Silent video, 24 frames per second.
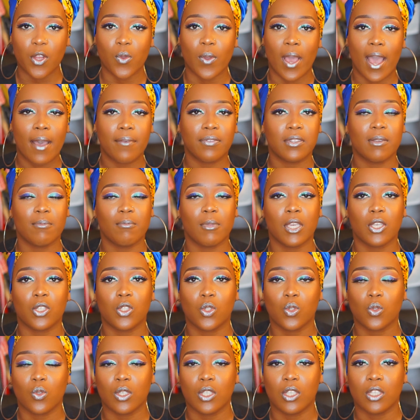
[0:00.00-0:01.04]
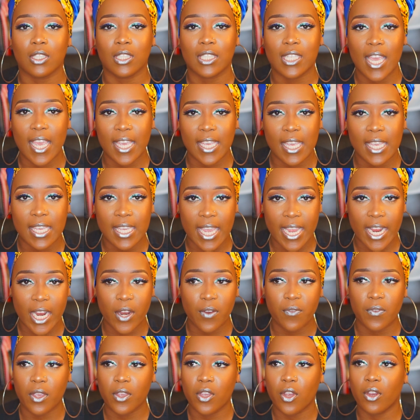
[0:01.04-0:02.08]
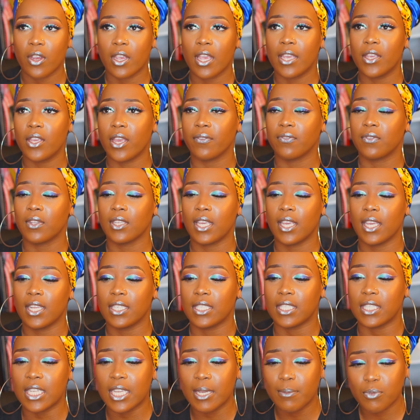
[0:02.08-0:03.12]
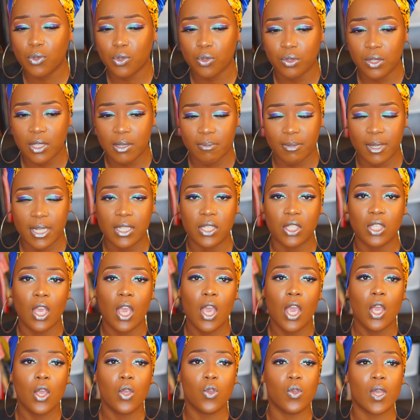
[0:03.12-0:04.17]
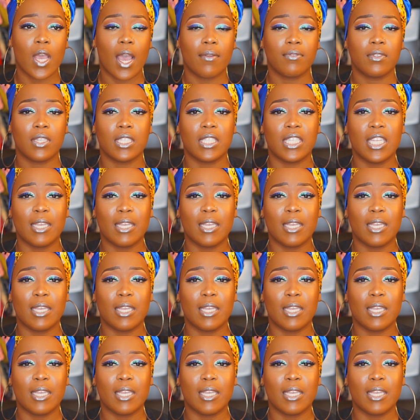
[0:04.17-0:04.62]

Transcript: You have to make sure you're taking care of it. You have to get deep treatments. You have to